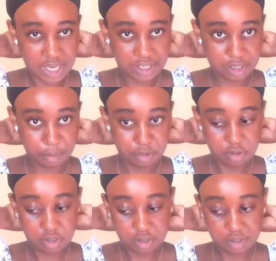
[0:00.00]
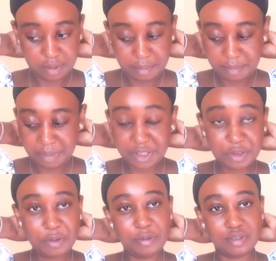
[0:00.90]
carry a book. But you
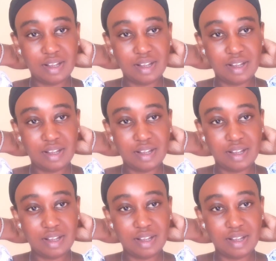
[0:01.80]
know,